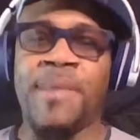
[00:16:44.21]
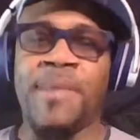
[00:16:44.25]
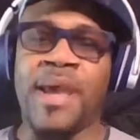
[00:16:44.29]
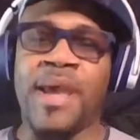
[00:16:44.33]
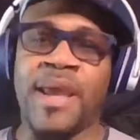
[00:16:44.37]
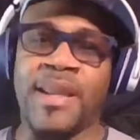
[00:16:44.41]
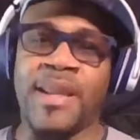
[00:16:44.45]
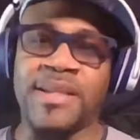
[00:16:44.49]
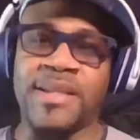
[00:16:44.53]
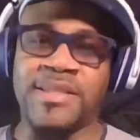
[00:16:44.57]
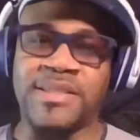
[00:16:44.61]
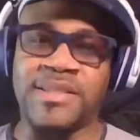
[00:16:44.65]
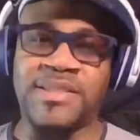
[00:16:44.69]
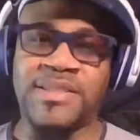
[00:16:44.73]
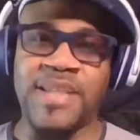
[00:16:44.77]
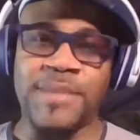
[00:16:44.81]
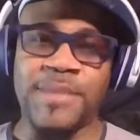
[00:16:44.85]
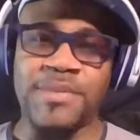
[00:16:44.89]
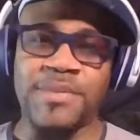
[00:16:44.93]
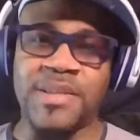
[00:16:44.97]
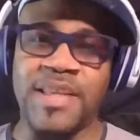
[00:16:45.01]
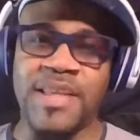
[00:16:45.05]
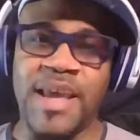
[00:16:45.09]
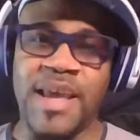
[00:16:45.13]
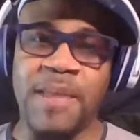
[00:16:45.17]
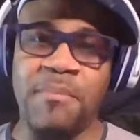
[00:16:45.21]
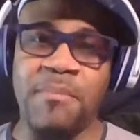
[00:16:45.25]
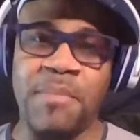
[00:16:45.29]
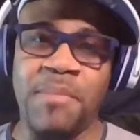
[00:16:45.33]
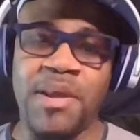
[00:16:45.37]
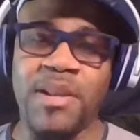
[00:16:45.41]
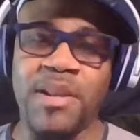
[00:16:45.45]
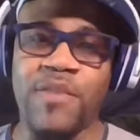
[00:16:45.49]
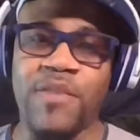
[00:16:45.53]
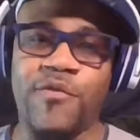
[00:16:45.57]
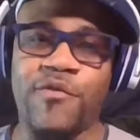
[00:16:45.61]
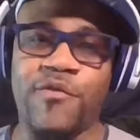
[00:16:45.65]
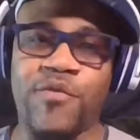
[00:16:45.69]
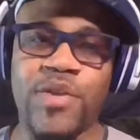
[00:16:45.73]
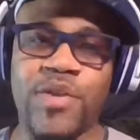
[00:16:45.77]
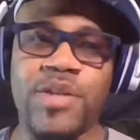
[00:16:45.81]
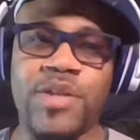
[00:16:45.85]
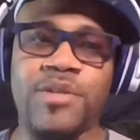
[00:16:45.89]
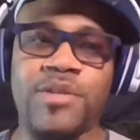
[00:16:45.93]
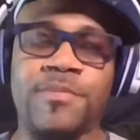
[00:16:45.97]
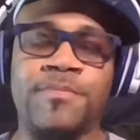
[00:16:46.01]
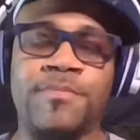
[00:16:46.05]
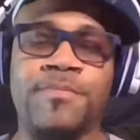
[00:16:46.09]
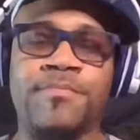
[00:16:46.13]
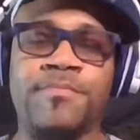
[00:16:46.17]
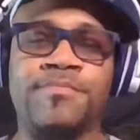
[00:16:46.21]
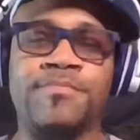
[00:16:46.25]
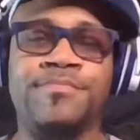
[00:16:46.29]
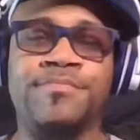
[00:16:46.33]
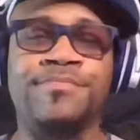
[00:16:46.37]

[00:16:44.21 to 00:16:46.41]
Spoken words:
and accepted that Medal of Freedom,